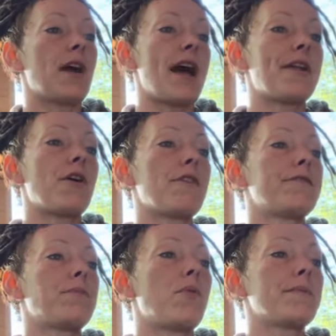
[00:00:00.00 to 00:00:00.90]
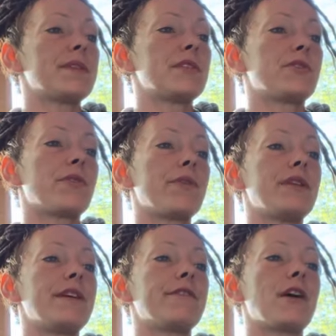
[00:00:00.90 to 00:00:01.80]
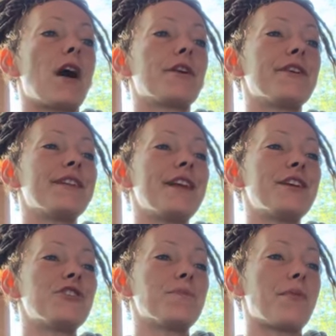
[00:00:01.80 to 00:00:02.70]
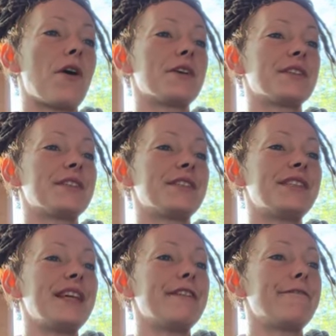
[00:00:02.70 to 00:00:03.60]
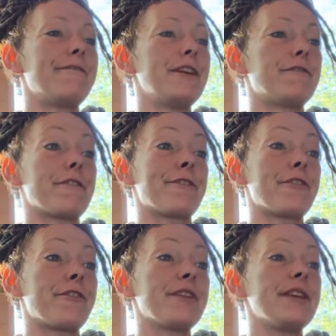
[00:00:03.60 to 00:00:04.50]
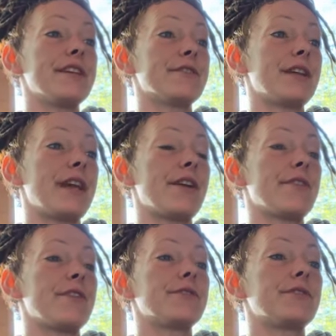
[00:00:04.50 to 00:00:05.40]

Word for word: Adolf Portmann's scrutiny of concrete nature brought us to see and feel for 30 years at Eranos.